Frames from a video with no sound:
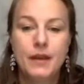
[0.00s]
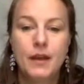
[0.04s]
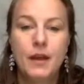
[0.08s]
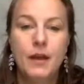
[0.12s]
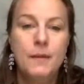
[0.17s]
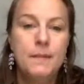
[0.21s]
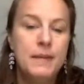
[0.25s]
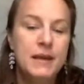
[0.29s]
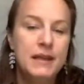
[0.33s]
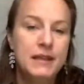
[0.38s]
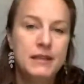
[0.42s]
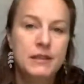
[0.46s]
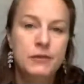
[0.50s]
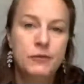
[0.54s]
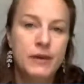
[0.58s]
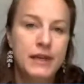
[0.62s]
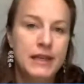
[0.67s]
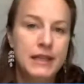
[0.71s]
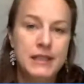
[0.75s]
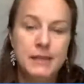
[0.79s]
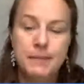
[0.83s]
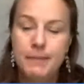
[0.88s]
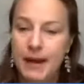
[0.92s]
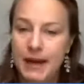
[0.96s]
mixed
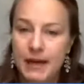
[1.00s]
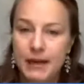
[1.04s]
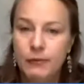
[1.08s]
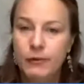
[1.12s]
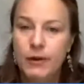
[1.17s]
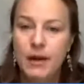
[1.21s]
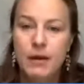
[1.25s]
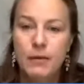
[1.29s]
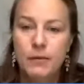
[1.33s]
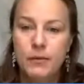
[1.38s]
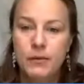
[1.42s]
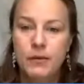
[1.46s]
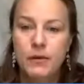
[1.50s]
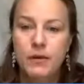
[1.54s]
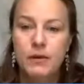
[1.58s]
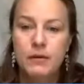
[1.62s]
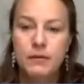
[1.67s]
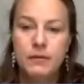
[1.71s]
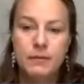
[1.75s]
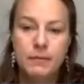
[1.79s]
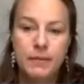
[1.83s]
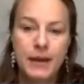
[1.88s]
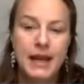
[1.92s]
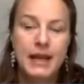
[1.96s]
race background or
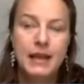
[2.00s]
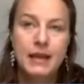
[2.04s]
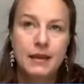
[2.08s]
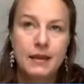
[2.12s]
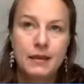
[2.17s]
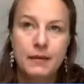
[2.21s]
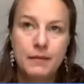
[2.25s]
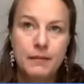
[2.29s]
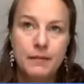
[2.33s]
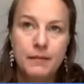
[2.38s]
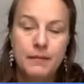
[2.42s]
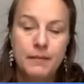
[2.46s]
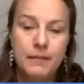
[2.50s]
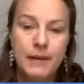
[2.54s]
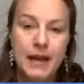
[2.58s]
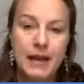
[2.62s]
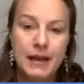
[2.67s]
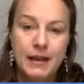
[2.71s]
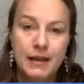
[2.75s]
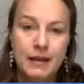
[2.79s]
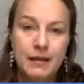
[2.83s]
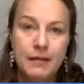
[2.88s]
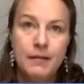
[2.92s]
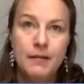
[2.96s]
black
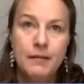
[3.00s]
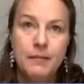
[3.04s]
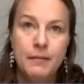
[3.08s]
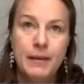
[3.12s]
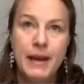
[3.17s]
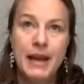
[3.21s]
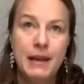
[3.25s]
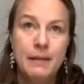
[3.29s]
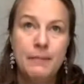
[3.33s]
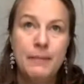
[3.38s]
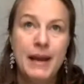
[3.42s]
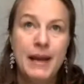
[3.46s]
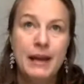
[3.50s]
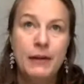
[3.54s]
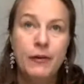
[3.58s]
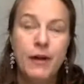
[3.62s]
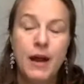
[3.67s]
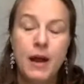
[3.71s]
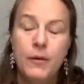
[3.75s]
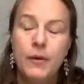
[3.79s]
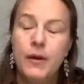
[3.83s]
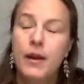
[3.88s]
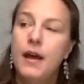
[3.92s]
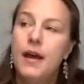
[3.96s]

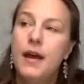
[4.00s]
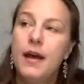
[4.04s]
background